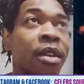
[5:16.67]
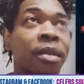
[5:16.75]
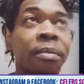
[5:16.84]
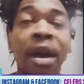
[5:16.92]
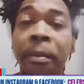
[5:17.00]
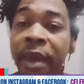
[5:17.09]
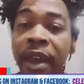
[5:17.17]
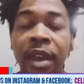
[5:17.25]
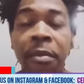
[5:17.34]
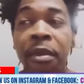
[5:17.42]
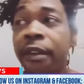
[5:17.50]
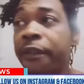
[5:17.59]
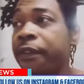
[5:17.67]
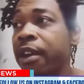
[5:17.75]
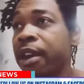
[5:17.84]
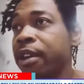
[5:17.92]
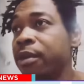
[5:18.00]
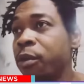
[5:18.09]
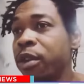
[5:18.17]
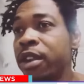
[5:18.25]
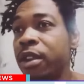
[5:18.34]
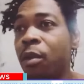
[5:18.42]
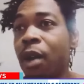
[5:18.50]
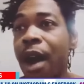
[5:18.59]
And my main motherfucking
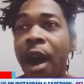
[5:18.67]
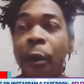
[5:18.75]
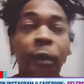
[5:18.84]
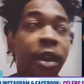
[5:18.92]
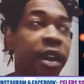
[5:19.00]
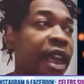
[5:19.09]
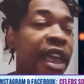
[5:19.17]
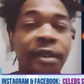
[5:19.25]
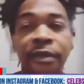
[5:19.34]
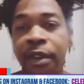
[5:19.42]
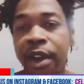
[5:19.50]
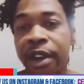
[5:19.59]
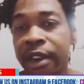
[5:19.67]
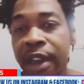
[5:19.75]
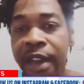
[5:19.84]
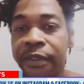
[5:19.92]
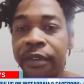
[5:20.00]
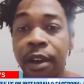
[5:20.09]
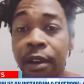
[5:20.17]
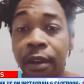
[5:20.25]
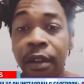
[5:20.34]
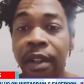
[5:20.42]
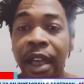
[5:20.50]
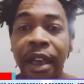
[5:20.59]
reason why I really hate fucking life,
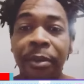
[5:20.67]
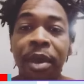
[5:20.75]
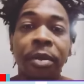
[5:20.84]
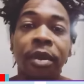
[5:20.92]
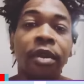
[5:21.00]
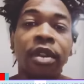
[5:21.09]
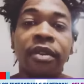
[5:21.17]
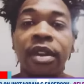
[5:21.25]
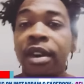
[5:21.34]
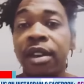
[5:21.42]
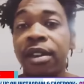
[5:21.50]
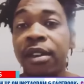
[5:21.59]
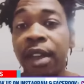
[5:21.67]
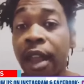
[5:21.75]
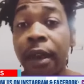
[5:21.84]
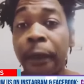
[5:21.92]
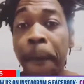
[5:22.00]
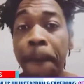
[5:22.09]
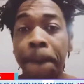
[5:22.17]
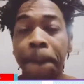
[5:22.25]
dog. Like, people don't even understand.